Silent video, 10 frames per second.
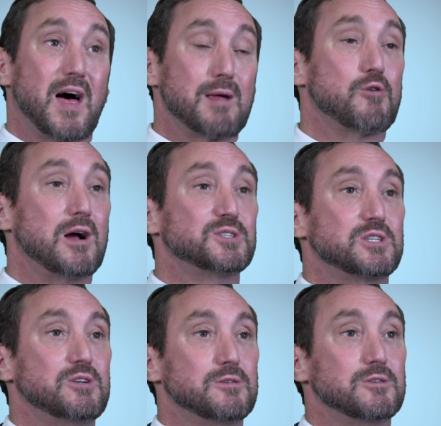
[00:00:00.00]
a lot of
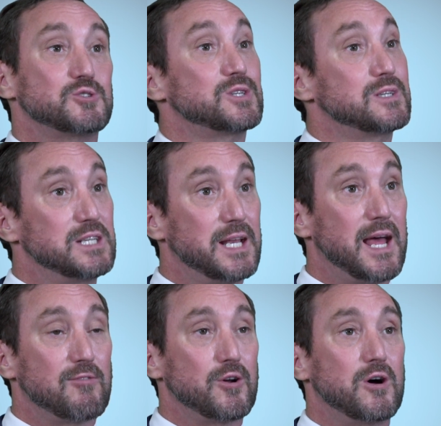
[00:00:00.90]
prosecutors, you
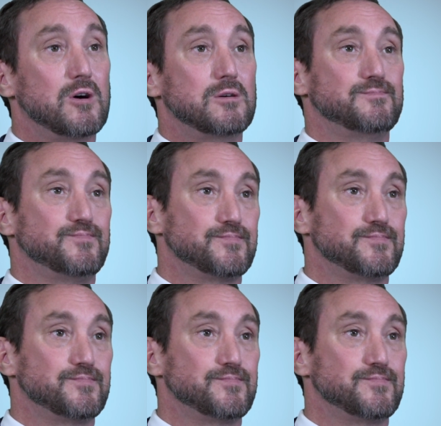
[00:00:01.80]
never know.